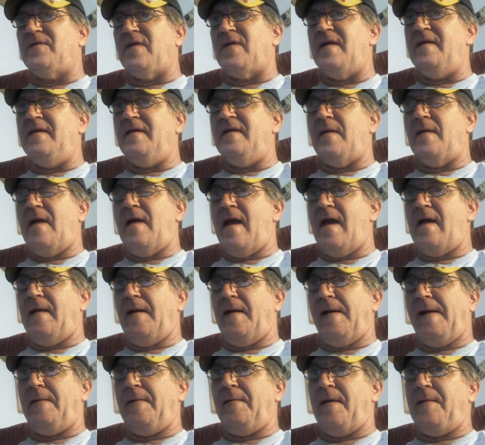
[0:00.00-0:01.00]
treading
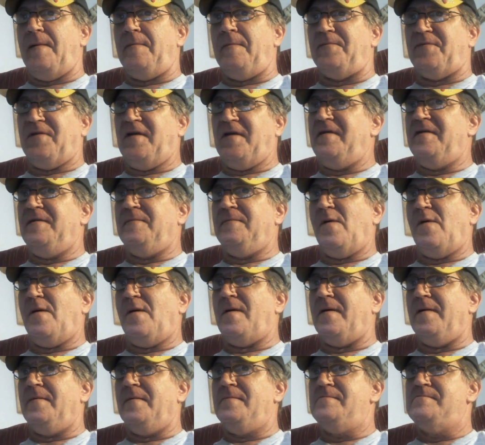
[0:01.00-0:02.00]
I'm treading in
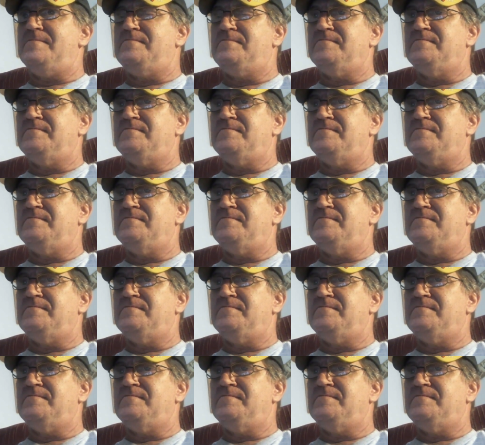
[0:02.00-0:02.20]
water,